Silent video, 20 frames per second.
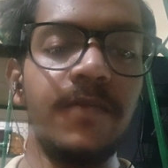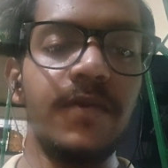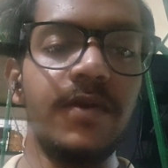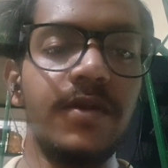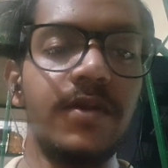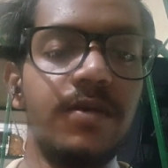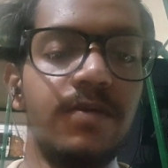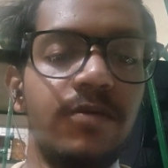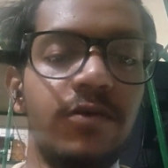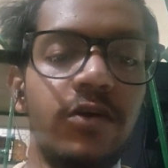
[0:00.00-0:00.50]

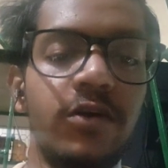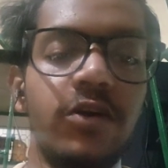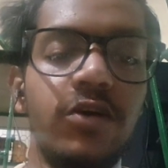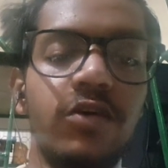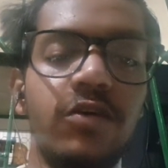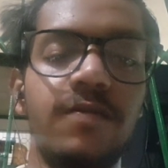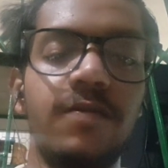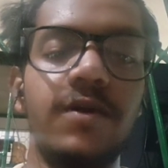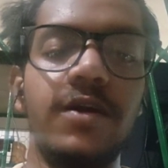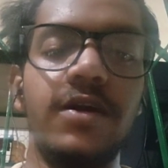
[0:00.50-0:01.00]
the body
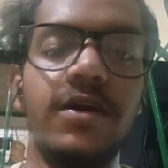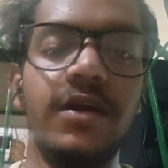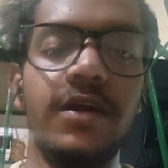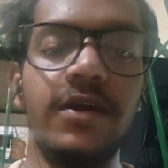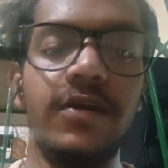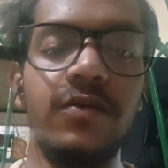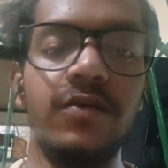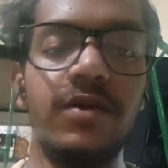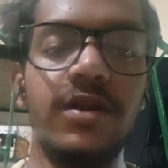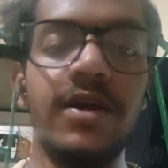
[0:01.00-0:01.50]
corporate need
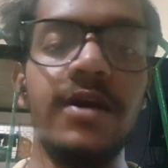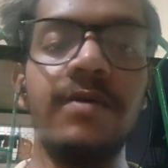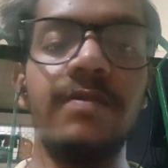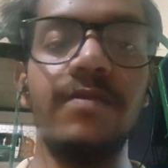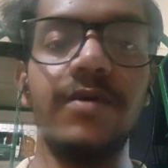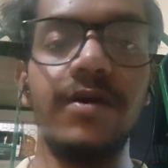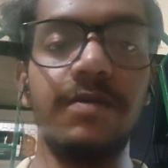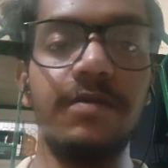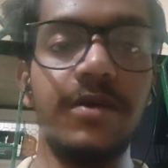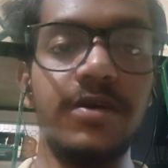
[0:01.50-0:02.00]
to take
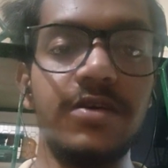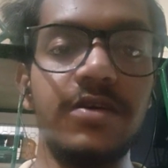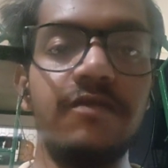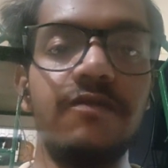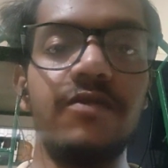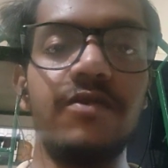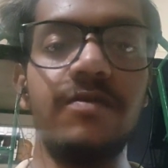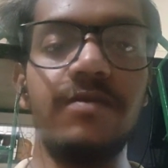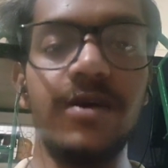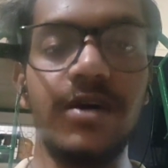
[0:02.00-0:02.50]
permission
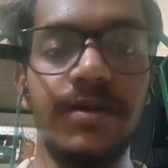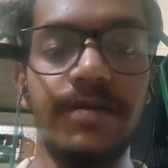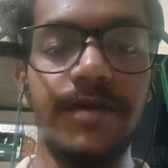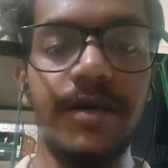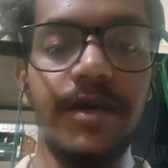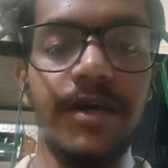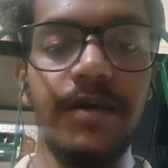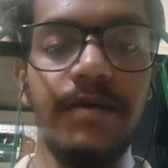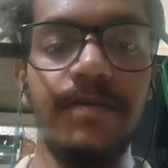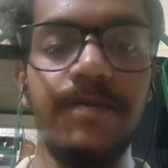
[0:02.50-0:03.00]
from
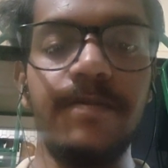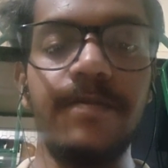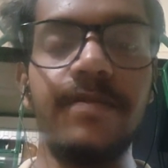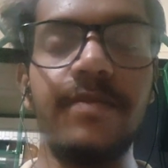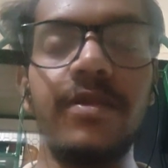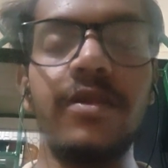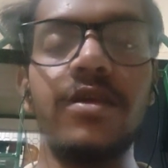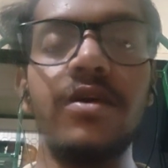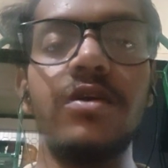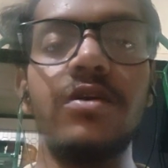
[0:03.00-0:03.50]
RBI.
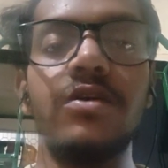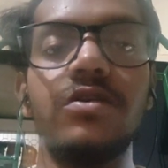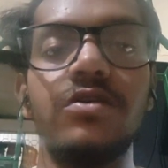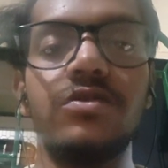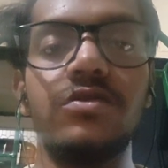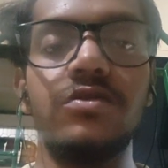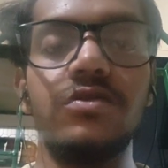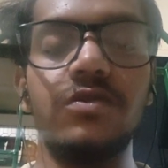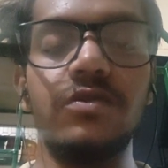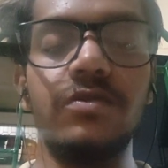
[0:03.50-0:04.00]

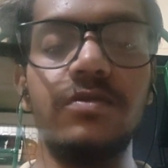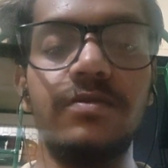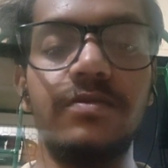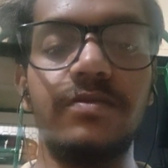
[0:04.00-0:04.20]
So